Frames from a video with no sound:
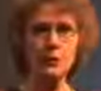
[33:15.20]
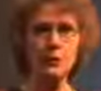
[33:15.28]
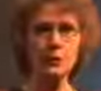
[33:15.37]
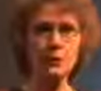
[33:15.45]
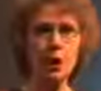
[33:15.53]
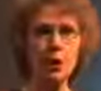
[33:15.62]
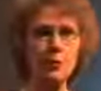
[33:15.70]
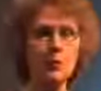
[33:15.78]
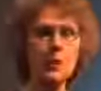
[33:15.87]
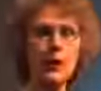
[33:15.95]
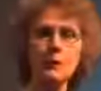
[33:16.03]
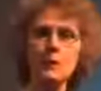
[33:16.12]
with this
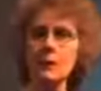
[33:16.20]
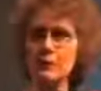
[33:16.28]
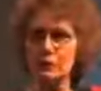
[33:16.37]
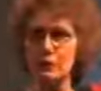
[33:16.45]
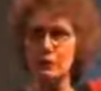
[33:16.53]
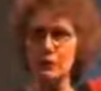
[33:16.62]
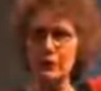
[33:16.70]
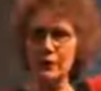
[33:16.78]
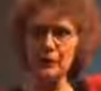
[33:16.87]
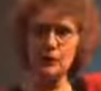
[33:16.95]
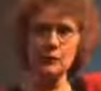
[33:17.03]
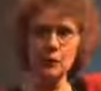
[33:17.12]
problem. How many of you have
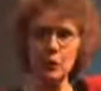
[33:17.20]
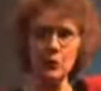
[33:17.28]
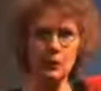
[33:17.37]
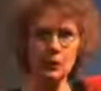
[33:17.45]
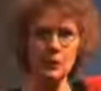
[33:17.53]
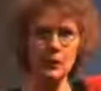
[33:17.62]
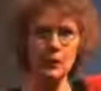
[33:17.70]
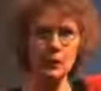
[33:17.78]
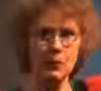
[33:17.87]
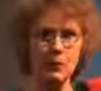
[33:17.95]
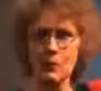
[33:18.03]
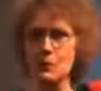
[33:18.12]
ever known anybody
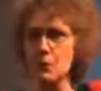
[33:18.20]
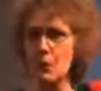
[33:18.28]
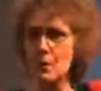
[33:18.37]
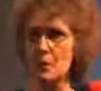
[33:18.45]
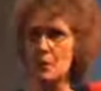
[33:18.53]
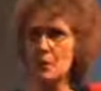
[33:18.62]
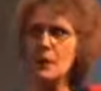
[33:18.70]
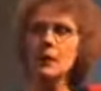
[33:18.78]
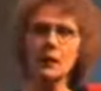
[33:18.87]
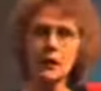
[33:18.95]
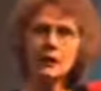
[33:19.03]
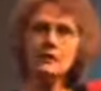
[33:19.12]
with this problem?
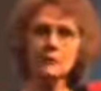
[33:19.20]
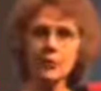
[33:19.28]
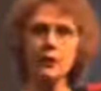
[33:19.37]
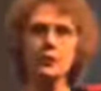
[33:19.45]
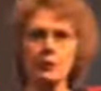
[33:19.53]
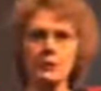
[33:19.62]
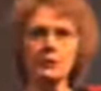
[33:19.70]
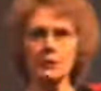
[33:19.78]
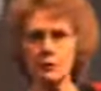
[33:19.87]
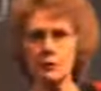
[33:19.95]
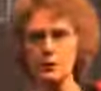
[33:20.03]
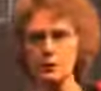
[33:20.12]
It's very
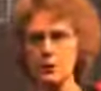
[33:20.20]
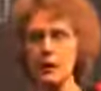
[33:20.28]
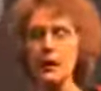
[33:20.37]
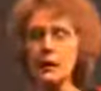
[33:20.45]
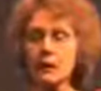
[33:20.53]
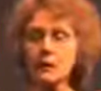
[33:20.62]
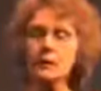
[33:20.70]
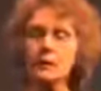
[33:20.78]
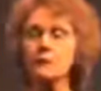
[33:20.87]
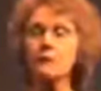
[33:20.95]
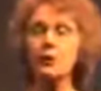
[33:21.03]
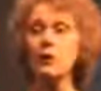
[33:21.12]
serious, and it,
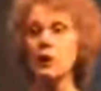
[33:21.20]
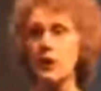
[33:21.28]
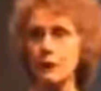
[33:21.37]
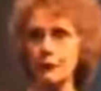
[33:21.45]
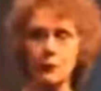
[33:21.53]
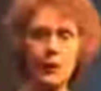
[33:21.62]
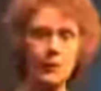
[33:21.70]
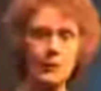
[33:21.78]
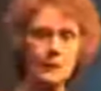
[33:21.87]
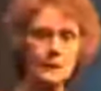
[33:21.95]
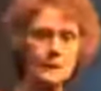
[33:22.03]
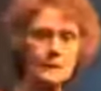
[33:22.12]
it's very
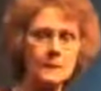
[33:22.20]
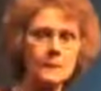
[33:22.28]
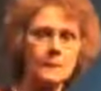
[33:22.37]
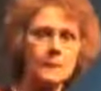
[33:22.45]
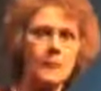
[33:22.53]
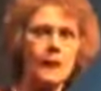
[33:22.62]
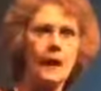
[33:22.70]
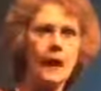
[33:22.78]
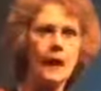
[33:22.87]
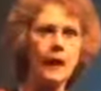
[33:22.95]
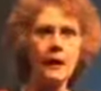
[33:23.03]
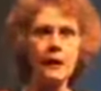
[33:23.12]
life-threatening.
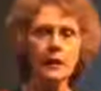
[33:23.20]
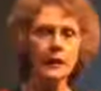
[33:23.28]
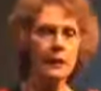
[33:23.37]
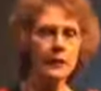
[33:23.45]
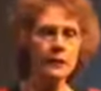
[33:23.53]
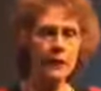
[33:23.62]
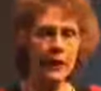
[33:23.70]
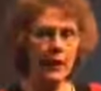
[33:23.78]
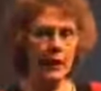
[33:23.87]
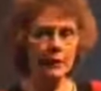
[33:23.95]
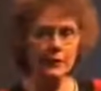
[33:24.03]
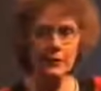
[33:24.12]
And they
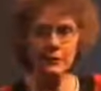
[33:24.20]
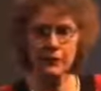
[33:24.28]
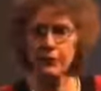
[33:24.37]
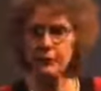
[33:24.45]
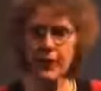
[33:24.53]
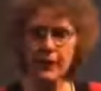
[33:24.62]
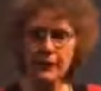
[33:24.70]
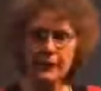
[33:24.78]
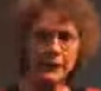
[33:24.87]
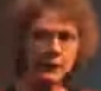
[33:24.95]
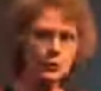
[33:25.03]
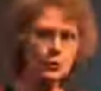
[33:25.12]
have severe
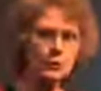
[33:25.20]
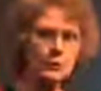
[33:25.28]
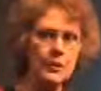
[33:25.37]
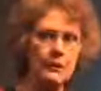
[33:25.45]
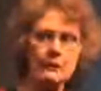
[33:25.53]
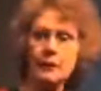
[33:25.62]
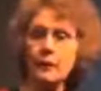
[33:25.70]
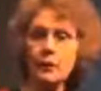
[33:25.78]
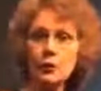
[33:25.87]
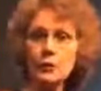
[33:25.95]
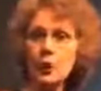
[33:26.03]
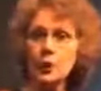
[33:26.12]
dieting issues. They have little
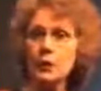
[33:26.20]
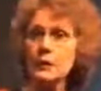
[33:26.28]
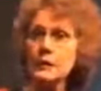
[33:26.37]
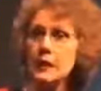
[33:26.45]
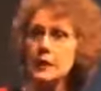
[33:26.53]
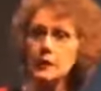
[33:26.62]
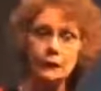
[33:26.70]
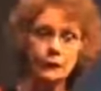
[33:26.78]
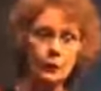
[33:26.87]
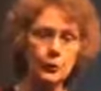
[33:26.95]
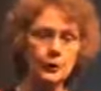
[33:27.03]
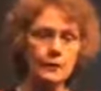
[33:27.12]
or no intake of
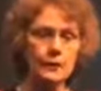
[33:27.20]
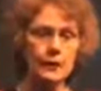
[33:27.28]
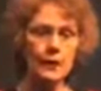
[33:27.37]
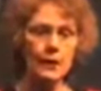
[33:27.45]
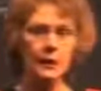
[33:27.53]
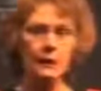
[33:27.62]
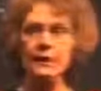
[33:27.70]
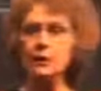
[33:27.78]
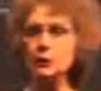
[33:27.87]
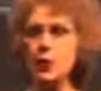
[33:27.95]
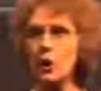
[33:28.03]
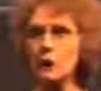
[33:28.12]
fluids. They
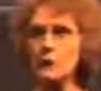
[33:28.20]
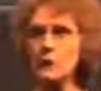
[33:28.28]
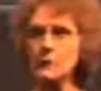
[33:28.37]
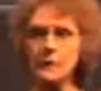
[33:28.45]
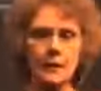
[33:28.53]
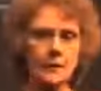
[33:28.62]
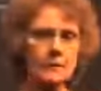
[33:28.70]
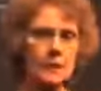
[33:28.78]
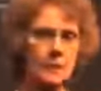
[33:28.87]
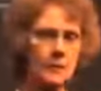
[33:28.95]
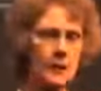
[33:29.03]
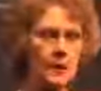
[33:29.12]
starve themselves.
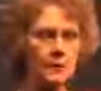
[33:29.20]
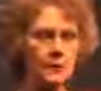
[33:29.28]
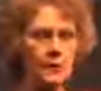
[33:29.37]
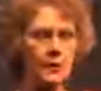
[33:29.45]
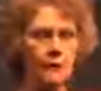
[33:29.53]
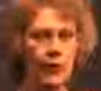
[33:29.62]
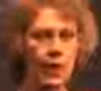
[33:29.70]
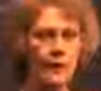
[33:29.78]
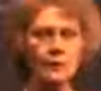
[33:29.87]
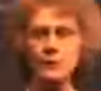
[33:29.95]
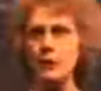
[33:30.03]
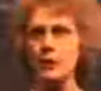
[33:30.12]
They binge. They
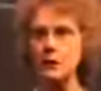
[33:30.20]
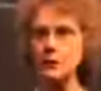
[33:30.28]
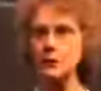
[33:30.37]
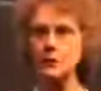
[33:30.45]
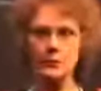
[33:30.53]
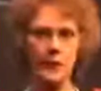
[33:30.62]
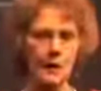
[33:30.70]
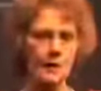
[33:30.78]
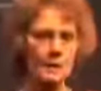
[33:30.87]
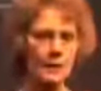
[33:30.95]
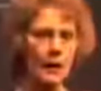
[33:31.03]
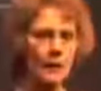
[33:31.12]
vomit. They lose their
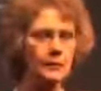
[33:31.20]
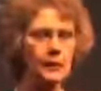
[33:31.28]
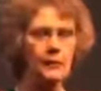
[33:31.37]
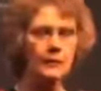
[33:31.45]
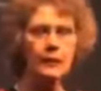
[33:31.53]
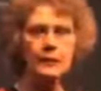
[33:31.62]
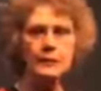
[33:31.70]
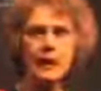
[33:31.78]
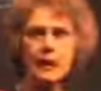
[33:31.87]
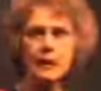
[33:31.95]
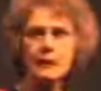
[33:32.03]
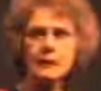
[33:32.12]
appetite. They have
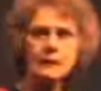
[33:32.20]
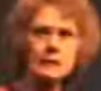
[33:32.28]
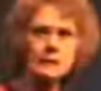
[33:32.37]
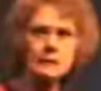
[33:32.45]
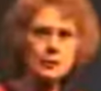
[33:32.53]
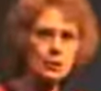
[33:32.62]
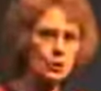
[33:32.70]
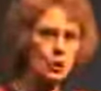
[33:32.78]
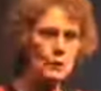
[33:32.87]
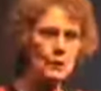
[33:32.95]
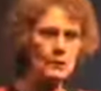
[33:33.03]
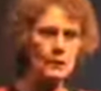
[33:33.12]
anxiety, sleep
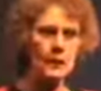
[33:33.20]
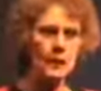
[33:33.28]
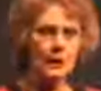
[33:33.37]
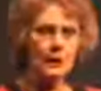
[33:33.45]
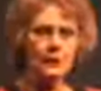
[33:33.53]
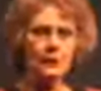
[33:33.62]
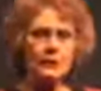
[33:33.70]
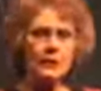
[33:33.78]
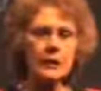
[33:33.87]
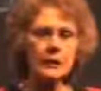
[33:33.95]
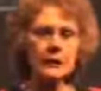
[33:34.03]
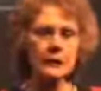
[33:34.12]
disturbance,
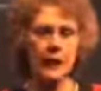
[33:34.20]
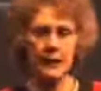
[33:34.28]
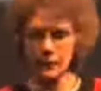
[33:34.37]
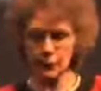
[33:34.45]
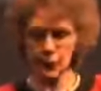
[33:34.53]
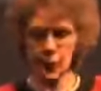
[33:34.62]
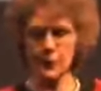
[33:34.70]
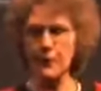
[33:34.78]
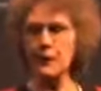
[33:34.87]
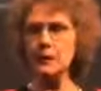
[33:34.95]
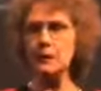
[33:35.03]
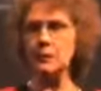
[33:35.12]
fatigue, lack of
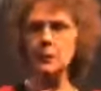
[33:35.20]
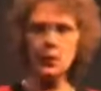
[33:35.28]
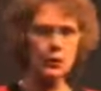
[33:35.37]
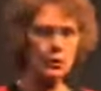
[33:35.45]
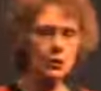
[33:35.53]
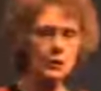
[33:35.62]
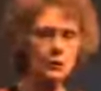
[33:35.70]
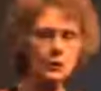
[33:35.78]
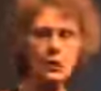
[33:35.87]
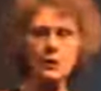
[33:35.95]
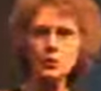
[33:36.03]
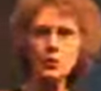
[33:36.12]
well-being, depression,
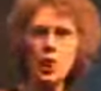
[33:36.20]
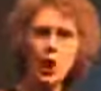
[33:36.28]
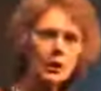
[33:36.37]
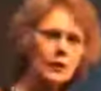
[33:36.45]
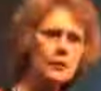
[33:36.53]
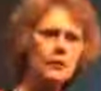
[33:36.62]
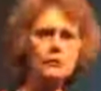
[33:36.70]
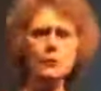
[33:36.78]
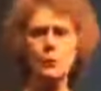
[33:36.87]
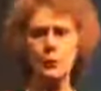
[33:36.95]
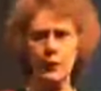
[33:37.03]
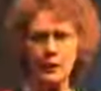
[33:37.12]
irritation. All of those
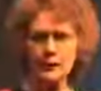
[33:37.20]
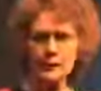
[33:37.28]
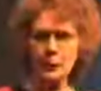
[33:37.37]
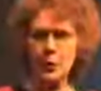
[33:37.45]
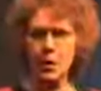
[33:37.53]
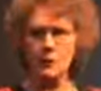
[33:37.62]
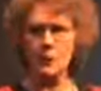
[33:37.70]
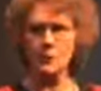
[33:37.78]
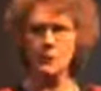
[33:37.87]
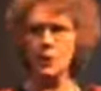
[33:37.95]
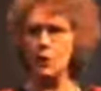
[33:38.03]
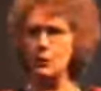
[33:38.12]
are brain
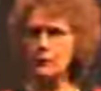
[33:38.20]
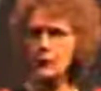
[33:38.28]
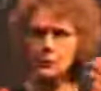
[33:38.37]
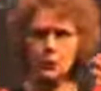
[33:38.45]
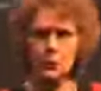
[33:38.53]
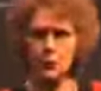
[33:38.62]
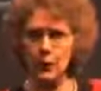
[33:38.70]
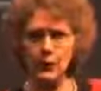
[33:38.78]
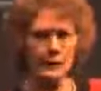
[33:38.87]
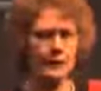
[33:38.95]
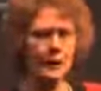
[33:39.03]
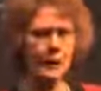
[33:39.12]
problems. All of those are brain